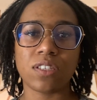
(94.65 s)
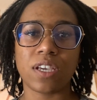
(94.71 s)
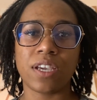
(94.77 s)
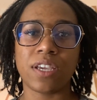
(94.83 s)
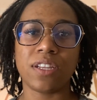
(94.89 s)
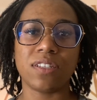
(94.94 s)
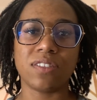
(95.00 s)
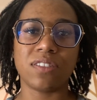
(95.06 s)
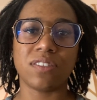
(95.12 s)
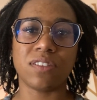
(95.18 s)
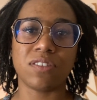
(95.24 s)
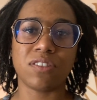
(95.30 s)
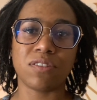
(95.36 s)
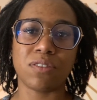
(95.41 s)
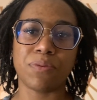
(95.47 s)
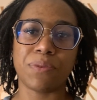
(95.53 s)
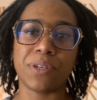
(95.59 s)
And it's
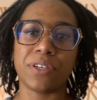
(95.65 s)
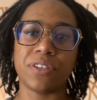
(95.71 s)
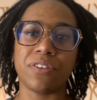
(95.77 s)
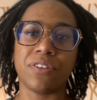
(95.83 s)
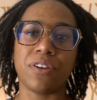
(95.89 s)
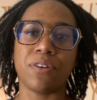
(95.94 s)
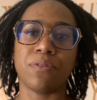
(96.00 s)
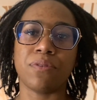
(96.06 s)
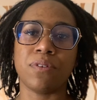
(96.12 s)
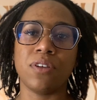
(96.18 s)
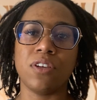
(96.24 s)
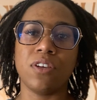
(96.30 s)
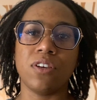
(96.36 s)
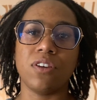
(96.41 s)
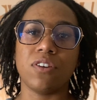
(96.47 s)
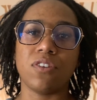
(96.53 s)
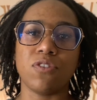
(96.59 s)
essentially where, you
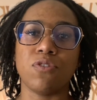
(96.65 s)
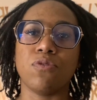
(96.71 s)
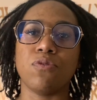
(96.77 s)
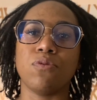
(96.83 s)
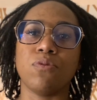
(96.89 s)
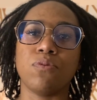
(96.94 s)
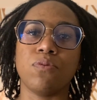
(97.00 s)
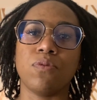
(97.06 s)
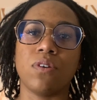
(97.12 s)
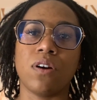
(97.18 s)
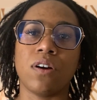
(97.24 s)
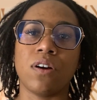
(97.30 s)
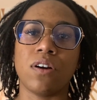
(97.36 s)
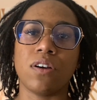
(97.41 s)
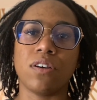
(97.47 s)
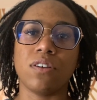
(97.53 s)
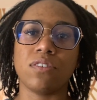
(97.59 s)

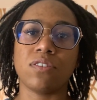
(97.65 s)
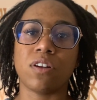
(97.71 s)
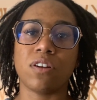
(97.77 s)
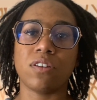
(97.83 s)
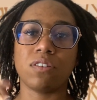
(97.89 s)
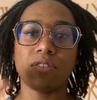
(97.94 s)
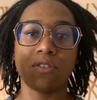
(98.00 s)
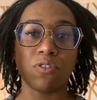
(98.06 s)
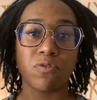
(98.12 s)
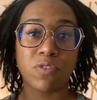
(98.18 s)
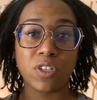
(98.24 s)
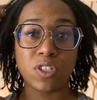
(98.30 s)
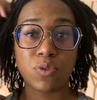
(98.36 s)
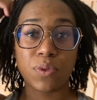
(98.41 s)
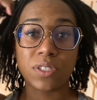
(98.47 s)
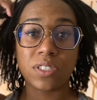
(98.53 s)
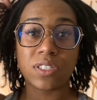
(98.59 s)

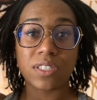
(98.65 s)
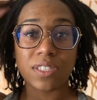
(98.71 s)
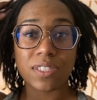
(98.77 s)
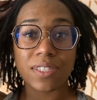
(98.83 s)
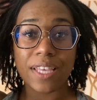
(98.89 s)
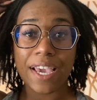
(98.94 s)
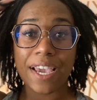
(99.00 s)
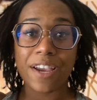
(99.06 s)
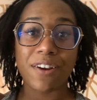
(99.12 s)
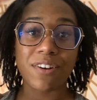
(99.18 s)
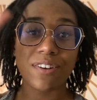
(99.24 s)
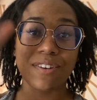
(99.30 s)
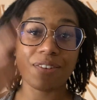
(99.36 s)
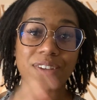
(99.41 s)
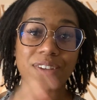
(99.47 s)
retwist the hair